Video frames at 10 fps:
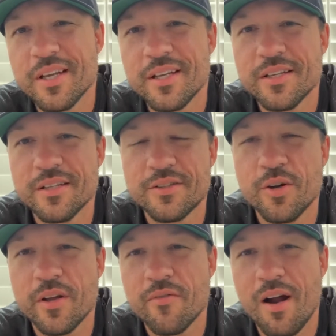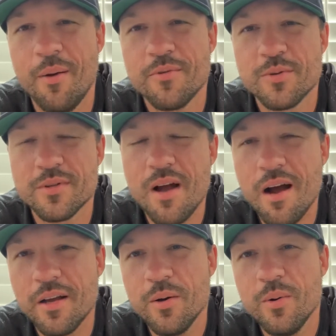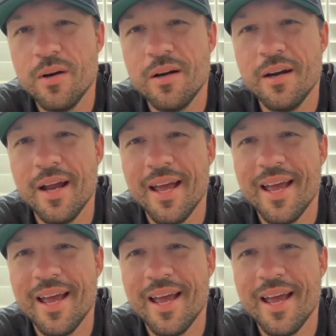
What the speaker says: and Tony Robbins was talking to her,